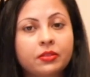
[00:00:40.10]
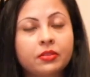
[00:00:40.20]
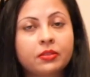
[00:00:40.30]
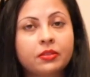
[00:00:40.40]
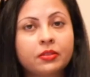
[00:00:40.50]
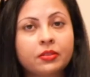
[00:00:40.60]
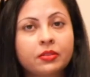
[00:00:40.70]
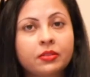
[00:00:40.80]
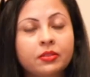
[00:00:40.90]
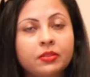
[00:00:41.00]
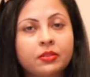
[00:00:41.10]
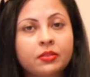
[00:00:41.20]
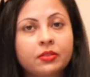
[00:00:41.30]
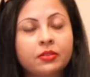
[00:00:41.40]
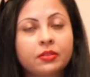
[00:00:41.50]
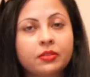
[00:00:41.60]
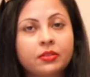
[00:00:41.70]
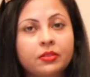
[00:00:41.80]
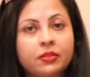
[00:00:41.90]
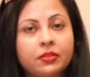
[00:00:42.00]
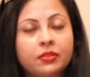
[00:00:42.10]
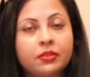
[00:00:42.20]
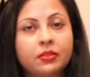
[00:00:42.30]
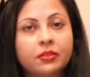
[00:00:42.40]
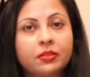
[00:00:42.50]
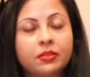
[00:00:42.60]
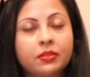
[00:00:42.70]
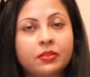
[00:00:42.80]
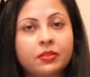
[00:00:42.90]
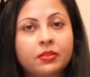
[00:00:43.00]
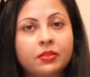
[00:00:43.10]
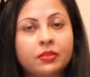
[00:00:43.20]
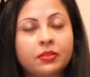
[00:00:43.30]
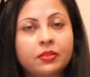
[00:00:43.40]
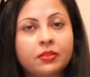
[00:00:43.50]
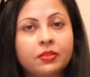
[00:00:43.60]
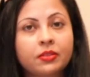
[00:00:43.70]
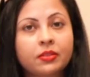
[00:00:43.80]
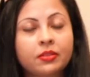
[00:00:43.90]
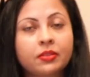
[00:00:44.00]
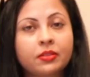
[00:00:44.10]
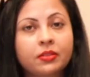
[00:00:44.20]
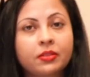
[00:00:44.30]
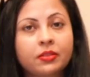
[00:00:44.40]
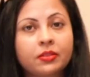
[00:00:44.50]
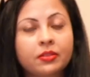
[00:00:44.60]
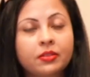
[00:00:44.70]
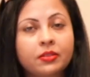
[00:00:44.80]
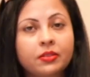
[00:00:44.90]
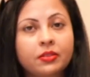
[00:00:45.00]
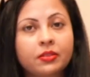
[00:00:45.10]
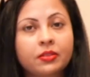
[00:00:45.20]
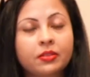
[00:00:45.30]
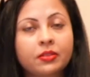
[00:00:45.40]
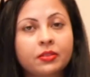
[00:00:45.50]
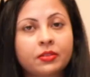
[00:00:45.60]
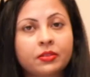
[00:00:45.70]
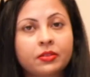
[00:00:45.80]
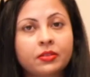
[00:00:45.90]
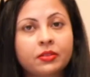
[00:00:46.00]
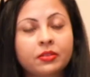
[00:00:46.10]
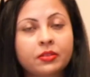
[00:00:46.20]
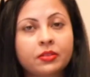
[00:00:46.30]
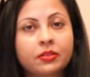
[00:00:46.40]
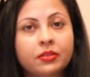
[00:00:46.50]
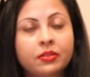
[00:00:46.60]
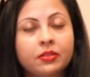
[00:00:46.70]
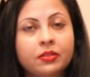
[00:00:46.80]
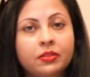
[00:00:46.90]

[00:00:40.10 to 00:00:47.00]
No words are spoken by the person on screen.